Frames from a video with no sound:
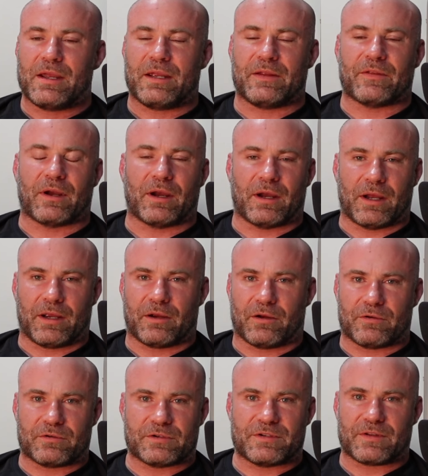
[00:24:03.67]
in the high
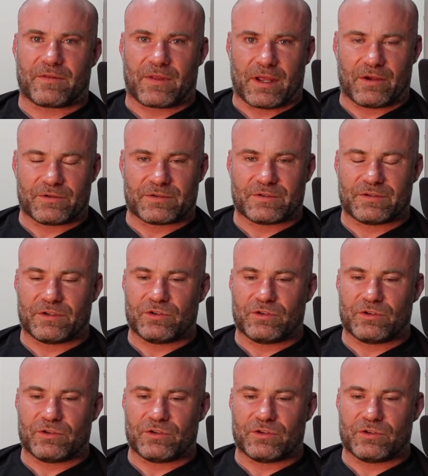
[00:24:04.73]
hundreds and thousands.